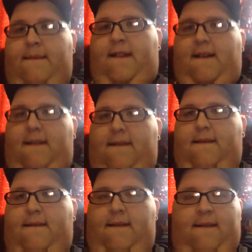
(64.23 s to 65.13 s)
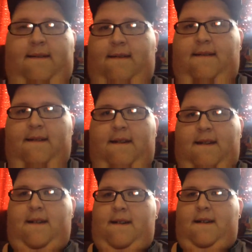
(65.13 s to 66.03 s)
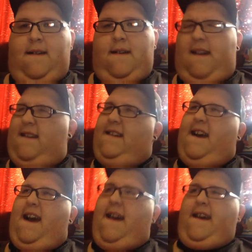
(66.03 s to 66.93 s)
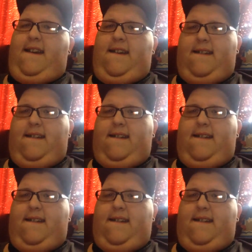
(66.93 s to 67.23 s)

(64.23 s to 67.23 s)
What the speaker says: to and a guy